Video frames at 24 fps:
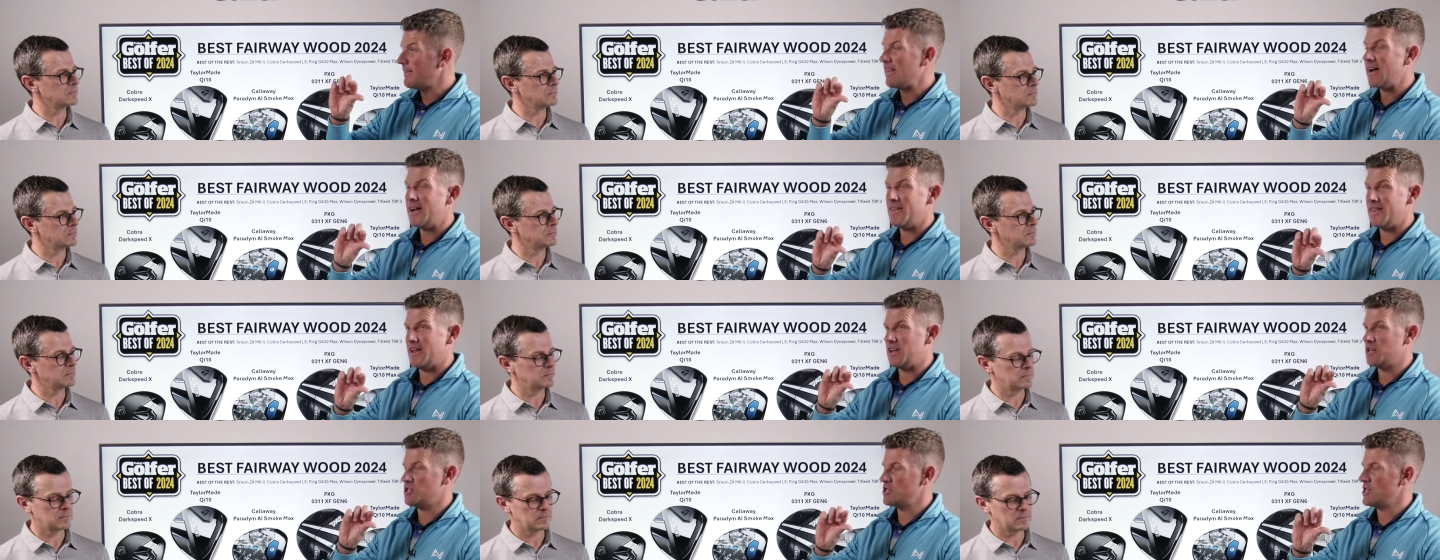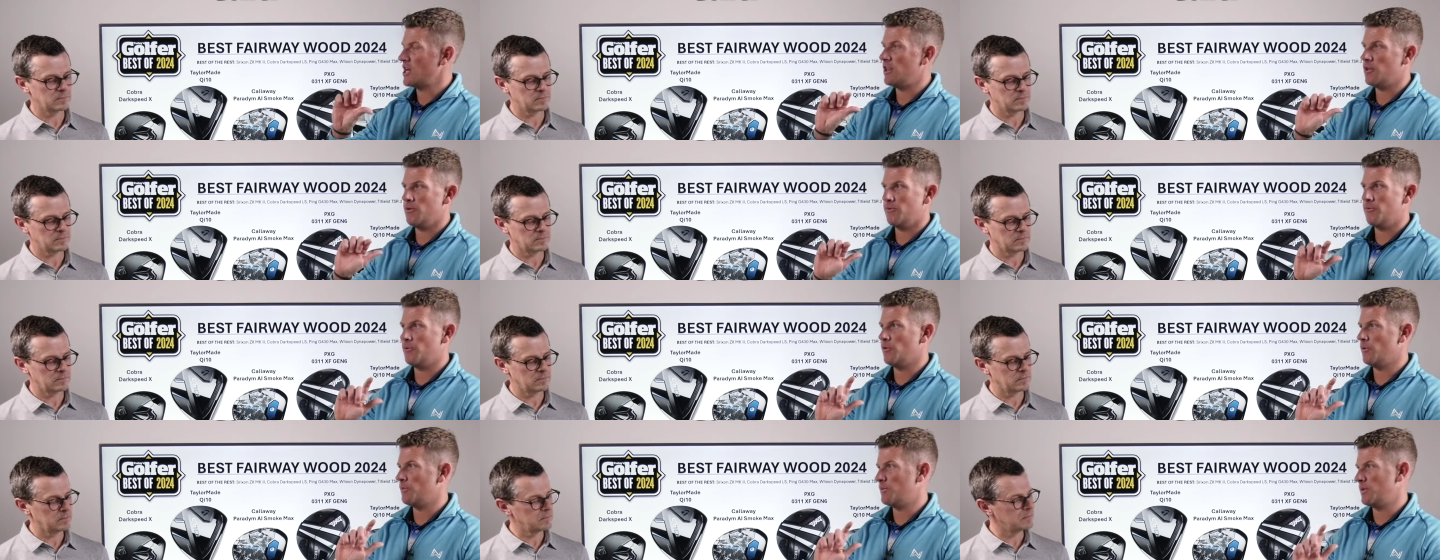Speaker 1: like that shallow
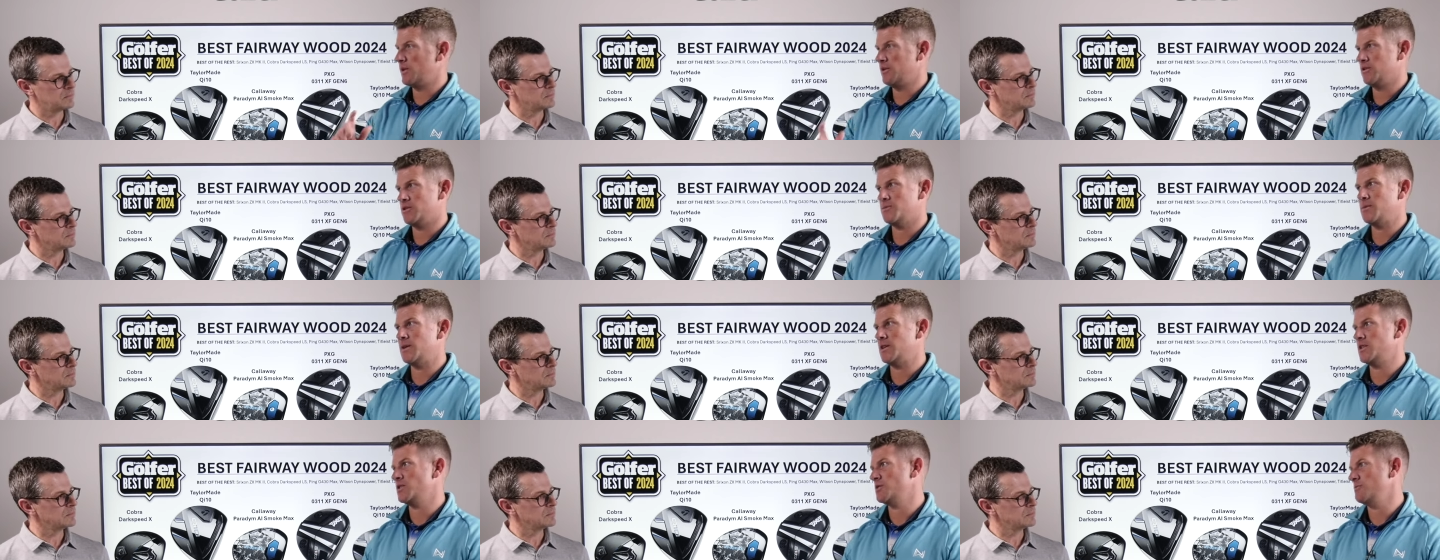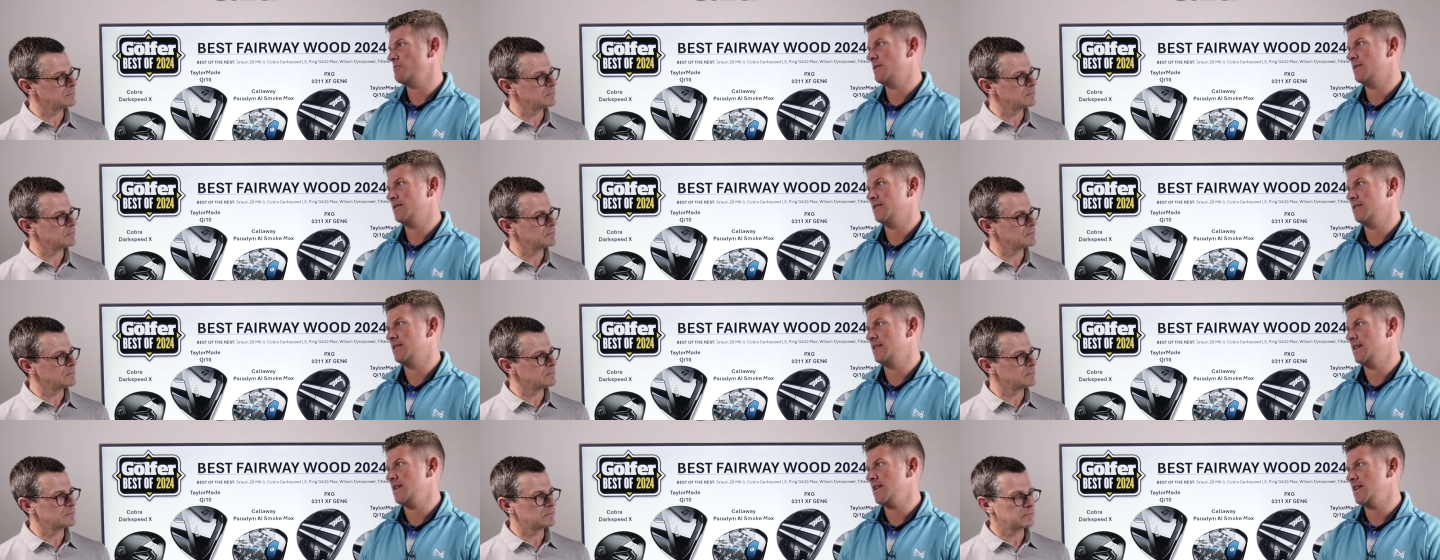footprint, especially when
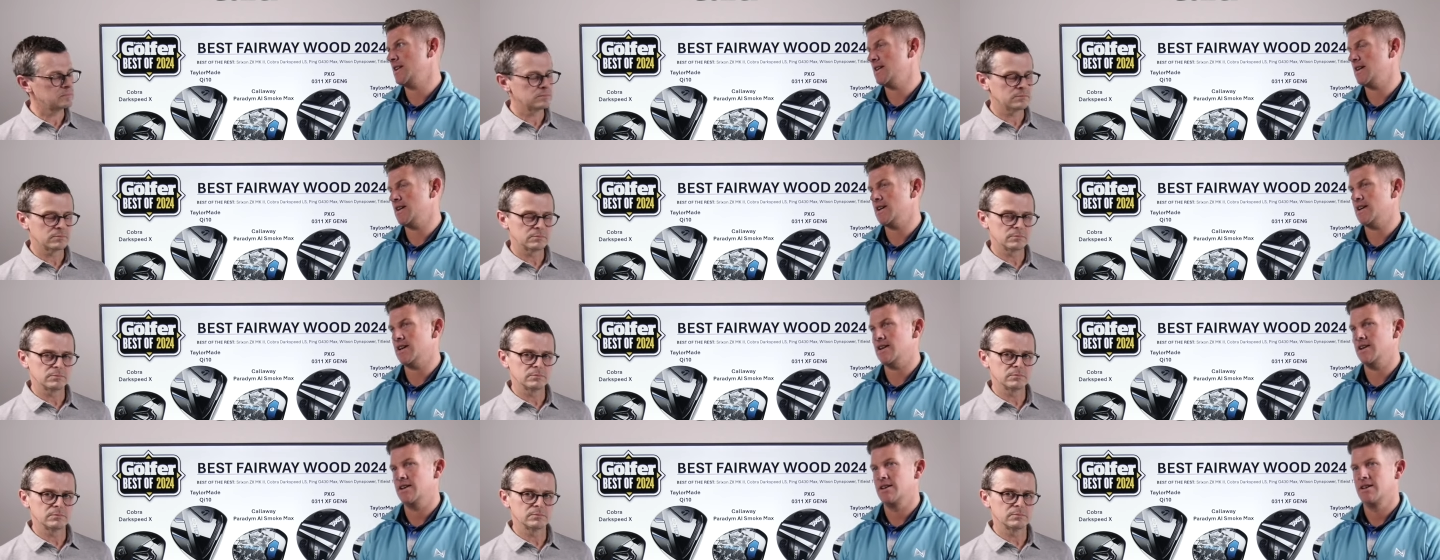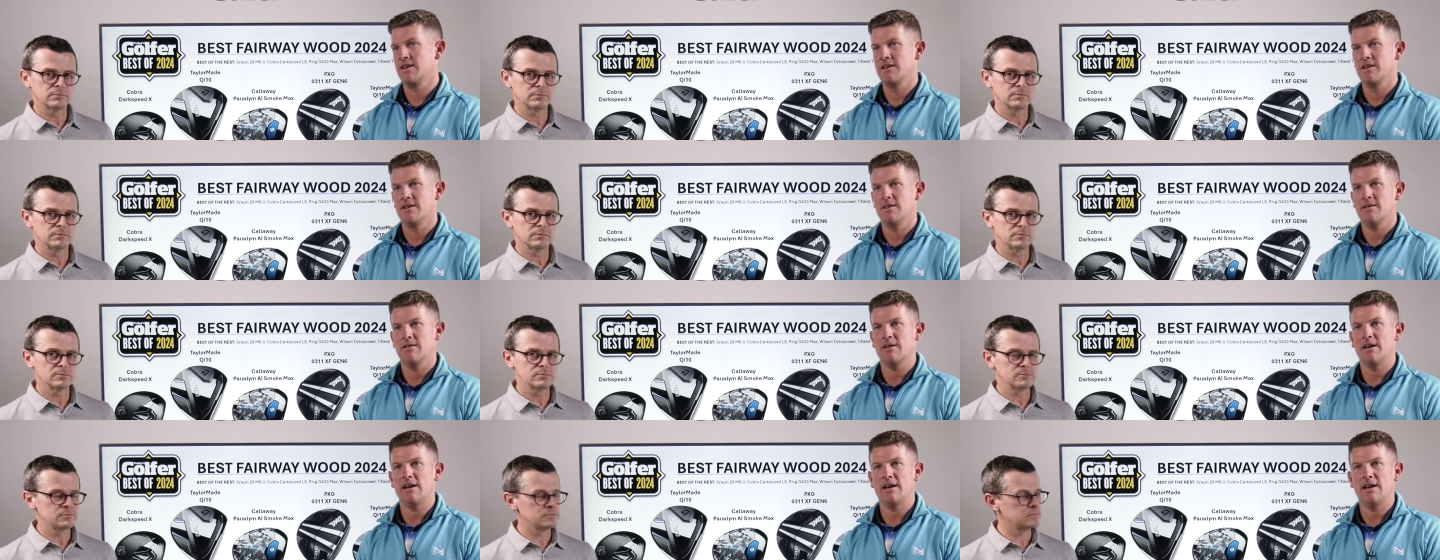the uh,
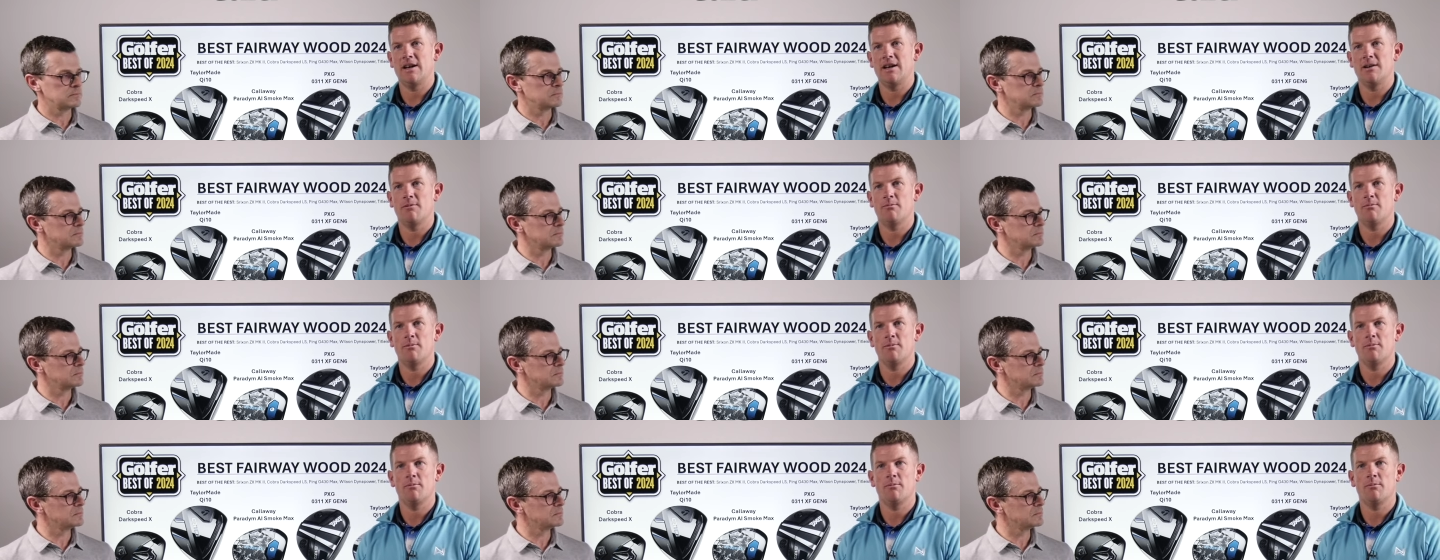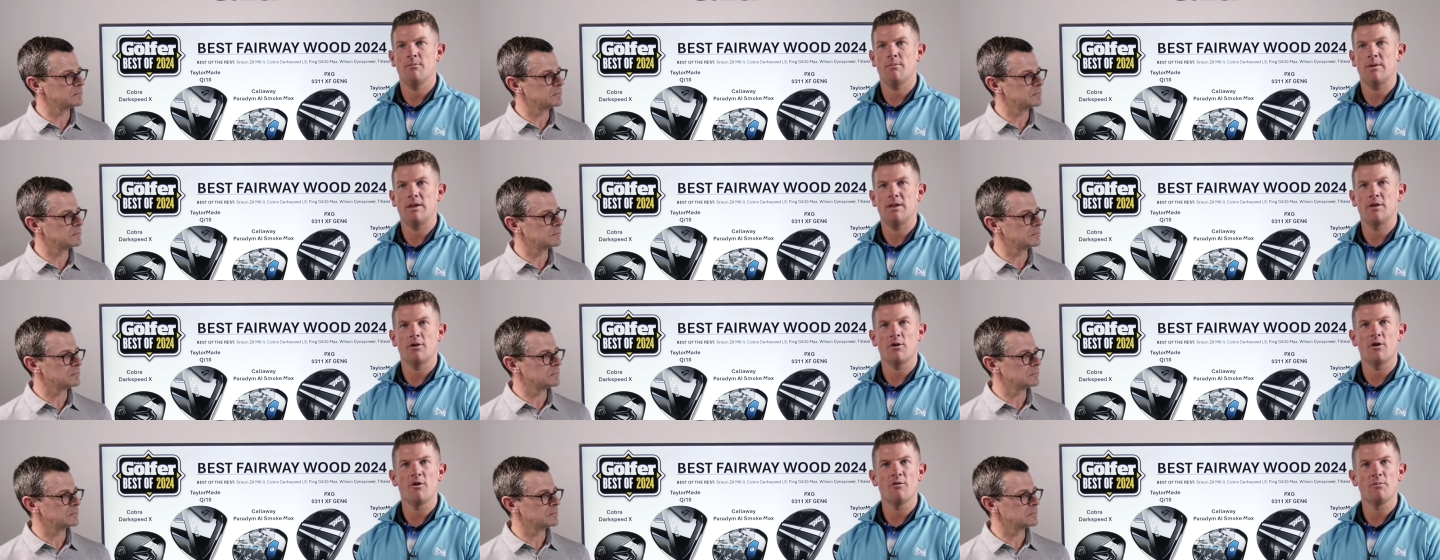uh, when
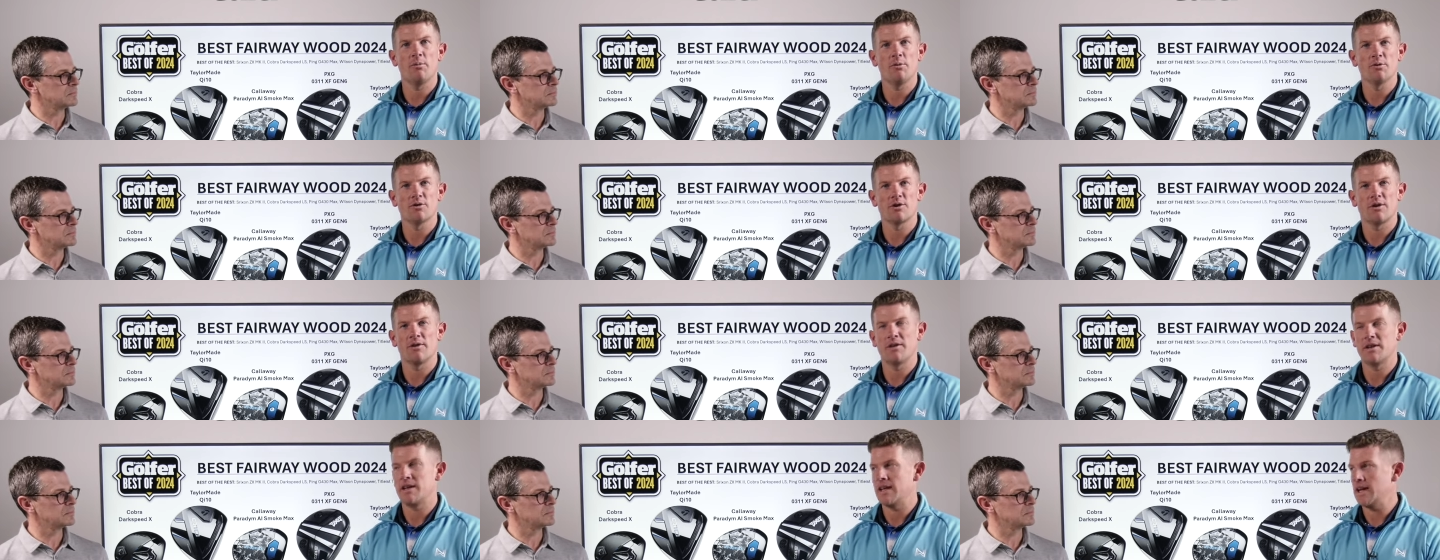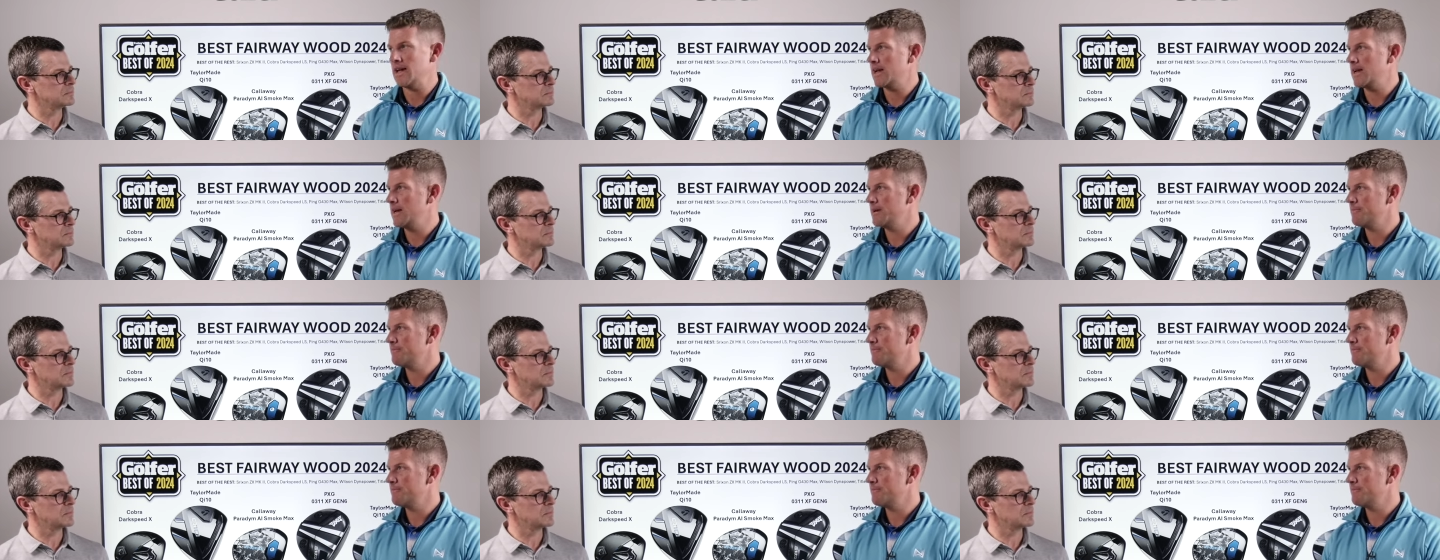the golf ball's on the deck.